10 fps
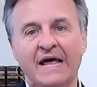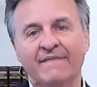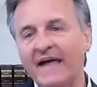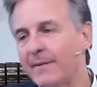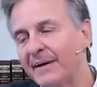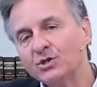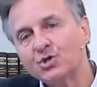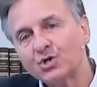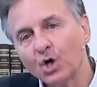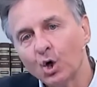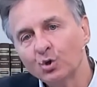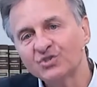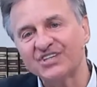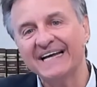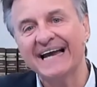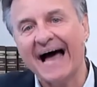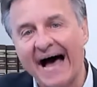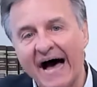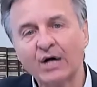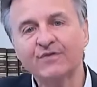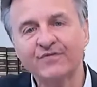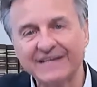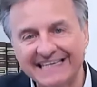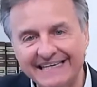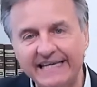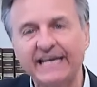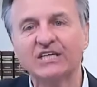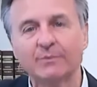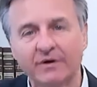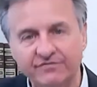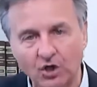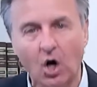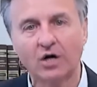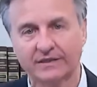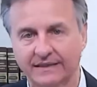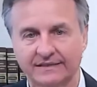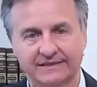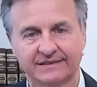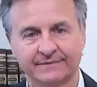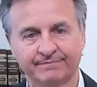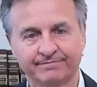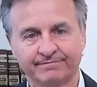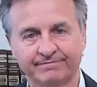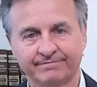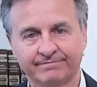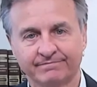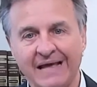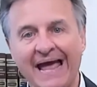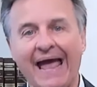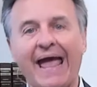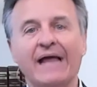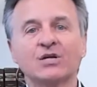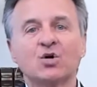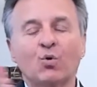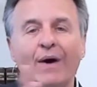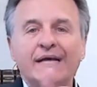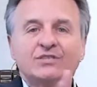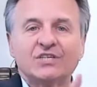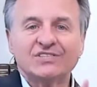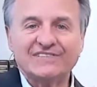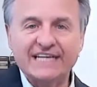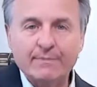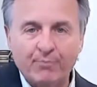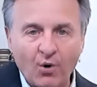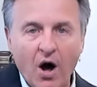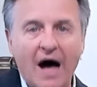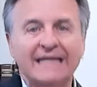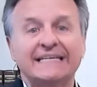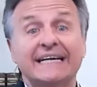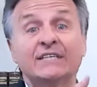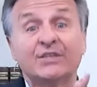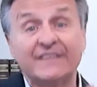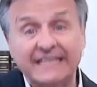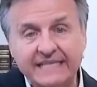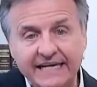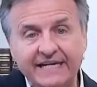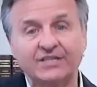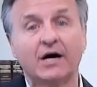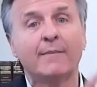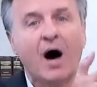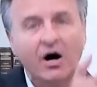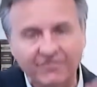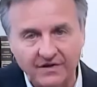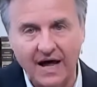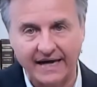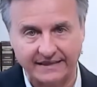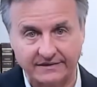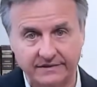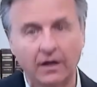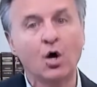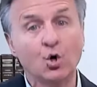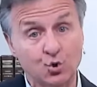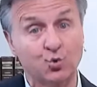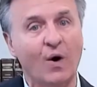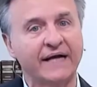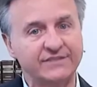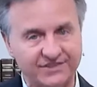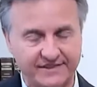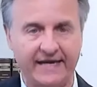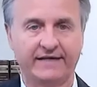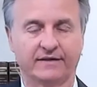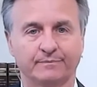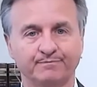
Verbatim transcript: They had been chosen out of the kingdom of darkness and graciously brought into the kingdom of light, Christ's kingdom.